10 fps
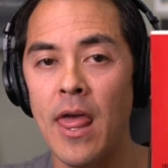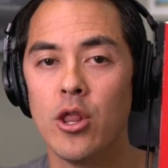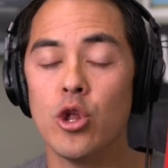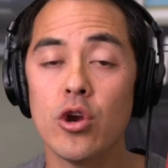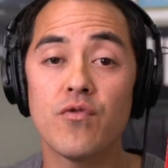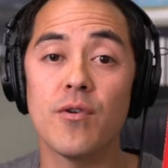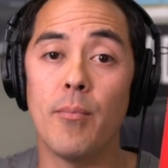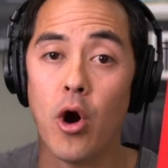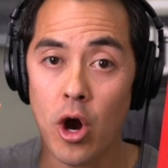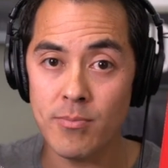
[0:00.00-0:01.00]
Learn from
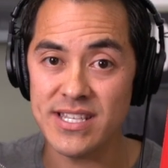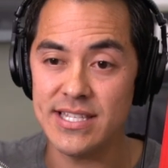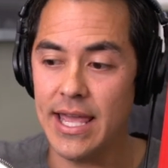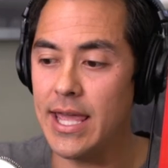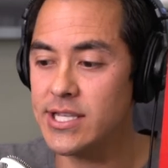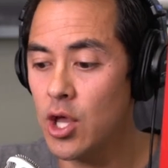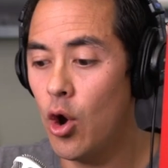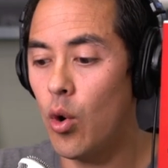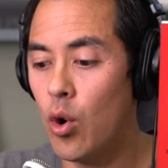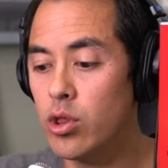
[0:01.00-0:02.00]
our mistakes
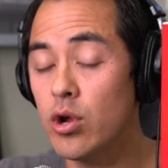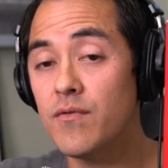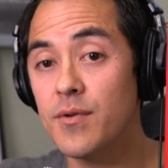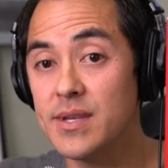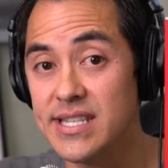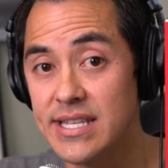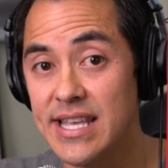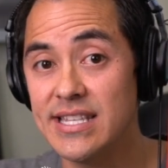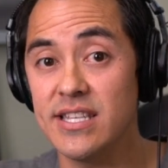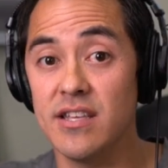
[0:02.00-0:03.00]
or learn from the
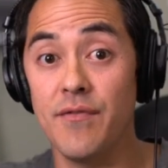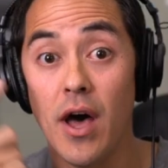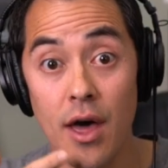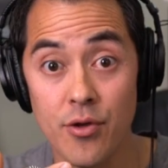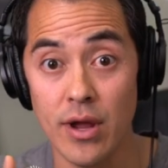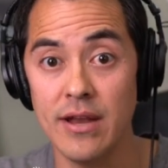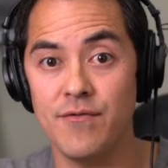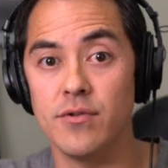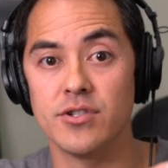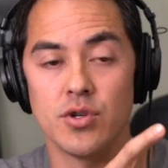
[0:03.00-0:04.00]
successes of other
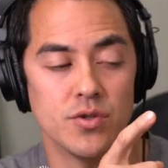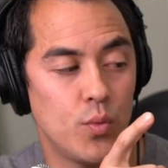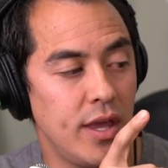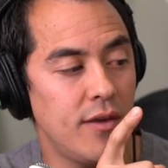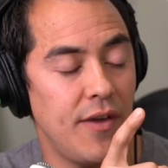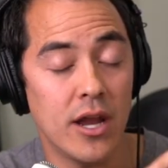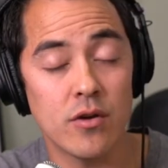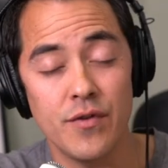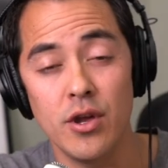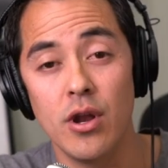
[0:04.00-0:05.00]
influencers. We've
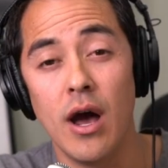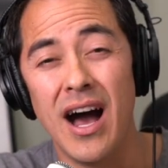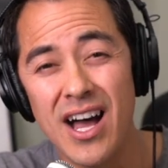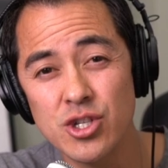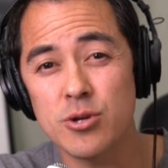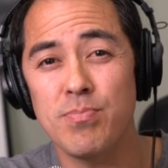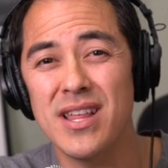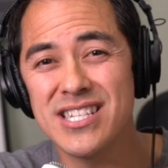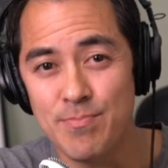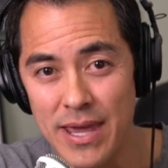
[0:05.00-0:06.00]
interviewed 100
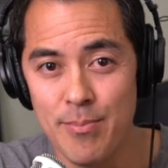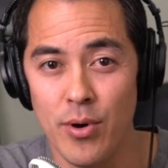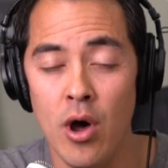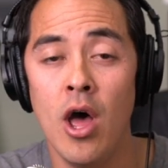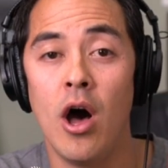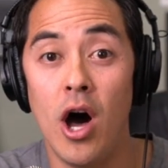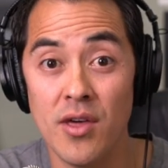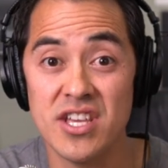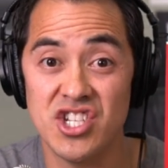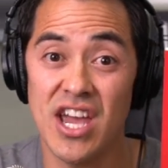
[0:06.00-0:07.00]
plus people on
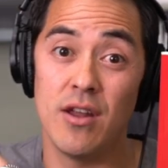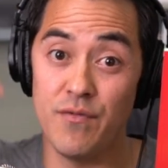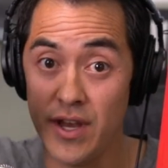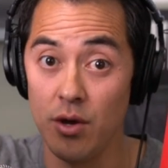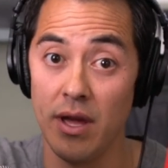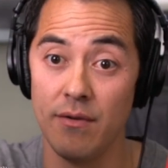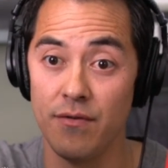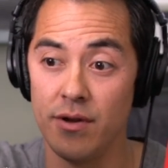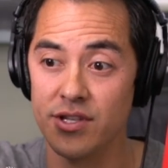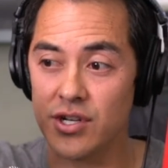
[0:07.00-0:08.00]
this channel, video
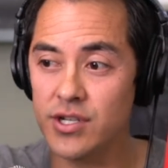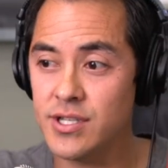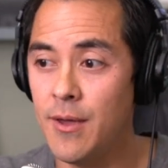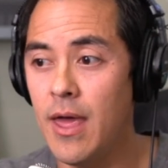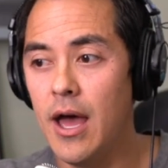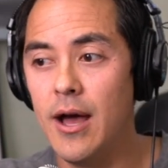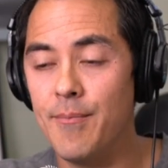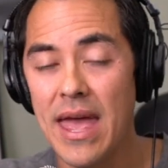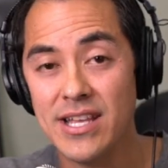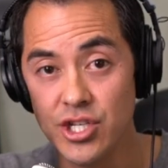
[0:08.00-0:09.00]
influencers, um,
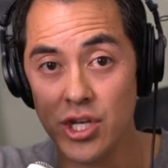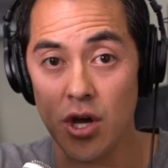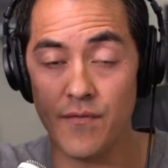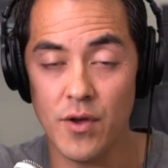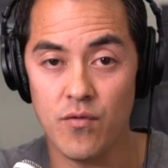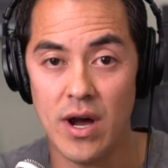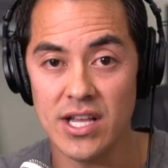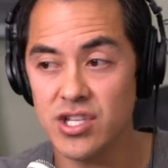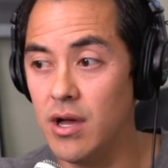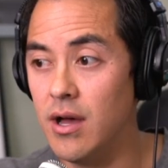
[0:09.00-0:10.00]
as you know if you've
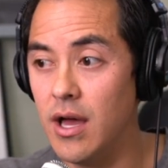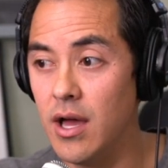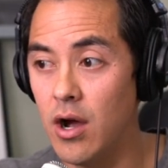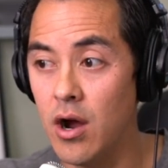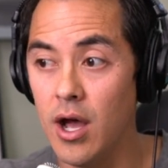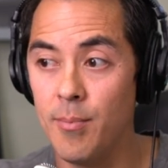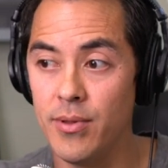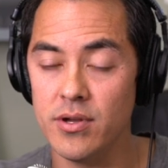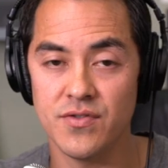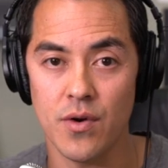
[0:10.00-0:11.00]
watched uh, uh, our
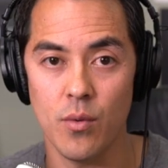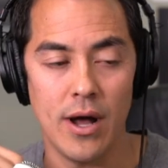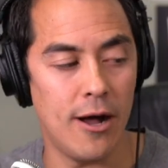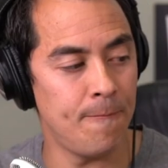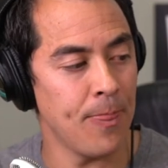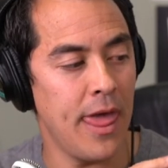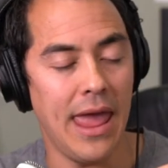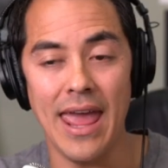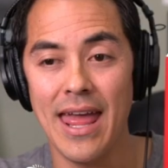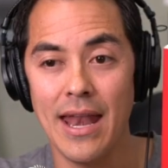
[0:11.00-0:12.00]
uploads for a while.
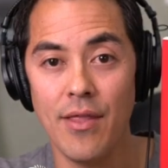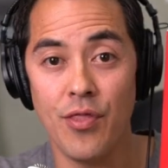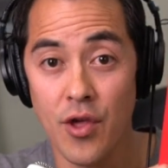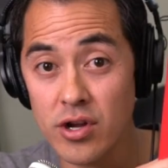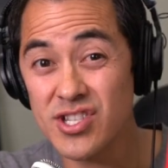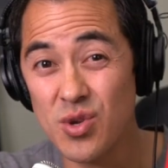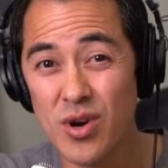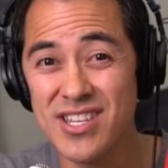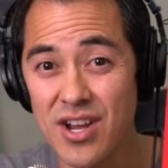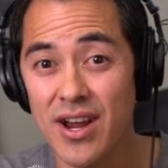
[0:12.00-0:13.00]
And their
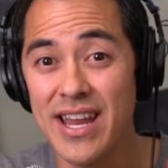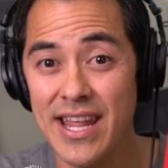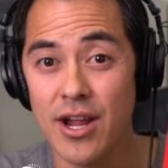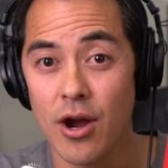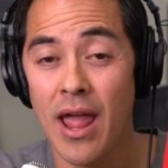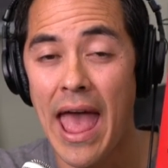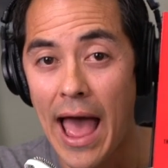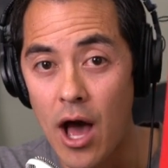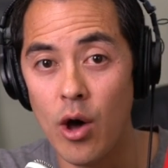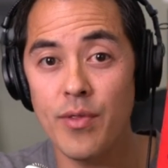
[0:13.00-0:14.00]
stories are in here
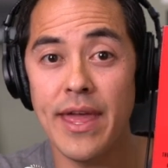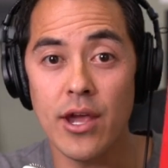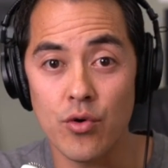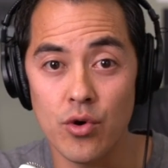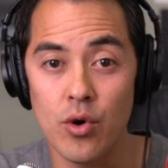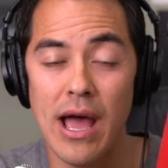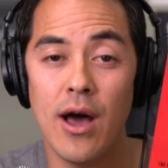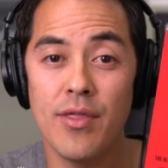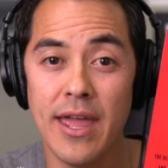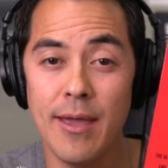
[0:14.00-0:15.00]
how they grew,
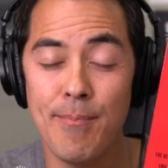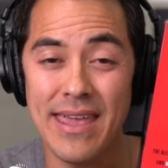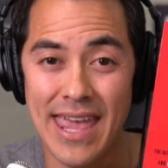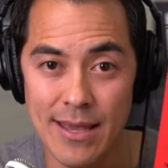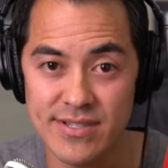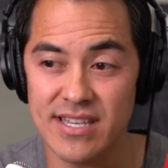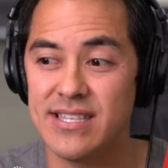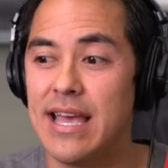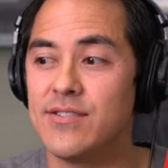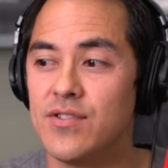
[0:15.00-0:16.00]
how they became
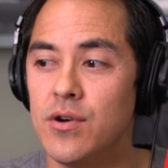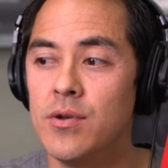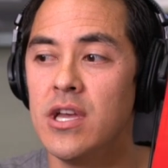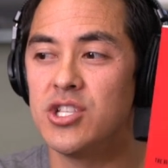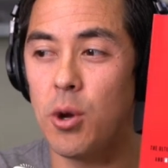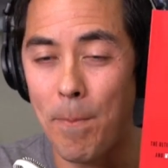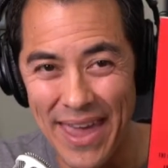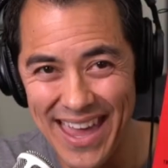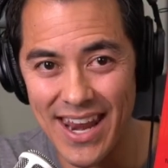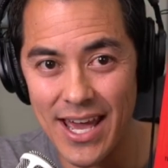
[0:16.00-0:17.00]
successful. So
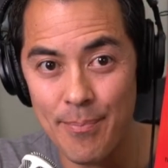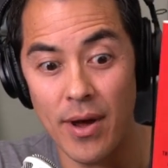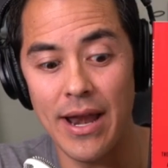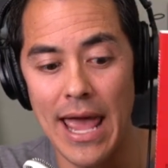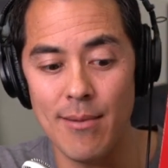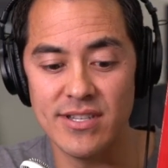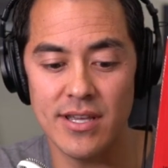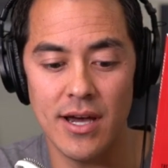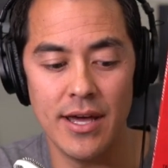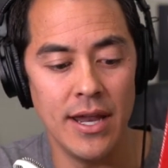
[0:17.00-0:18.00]
pick it up on
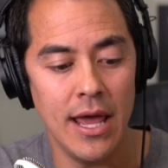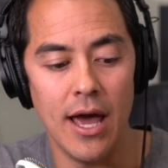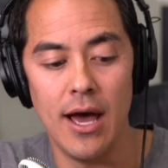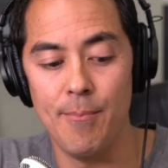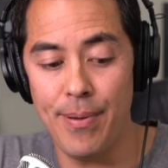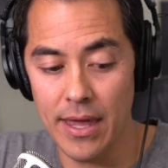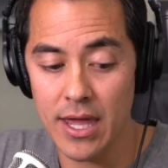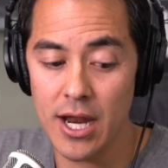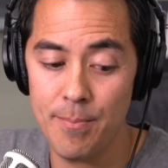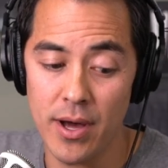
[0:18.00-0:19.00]
Amazon, uh, pick
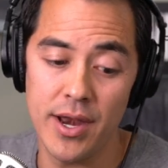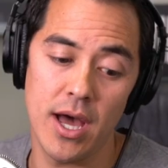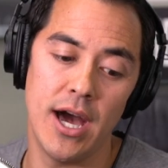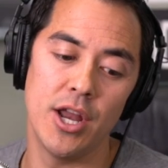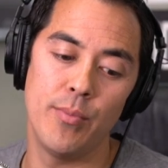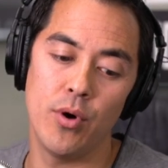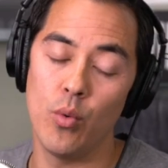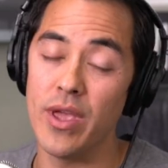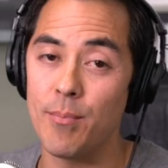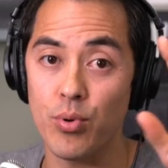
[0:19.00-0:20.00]
it up on Audible.
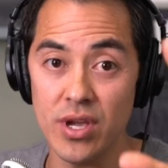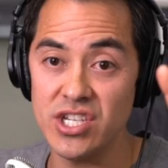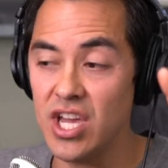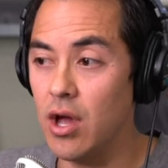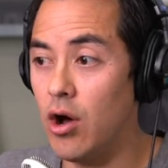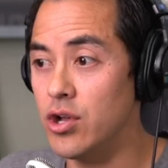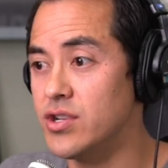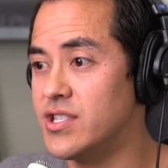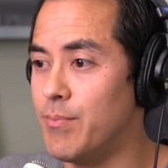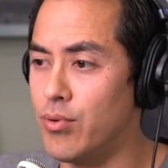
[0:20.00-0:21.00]
We appreciate all your
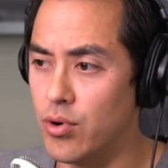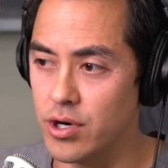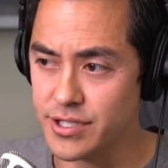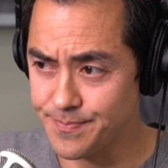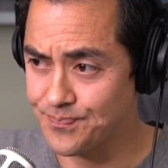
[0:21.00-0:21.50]
support.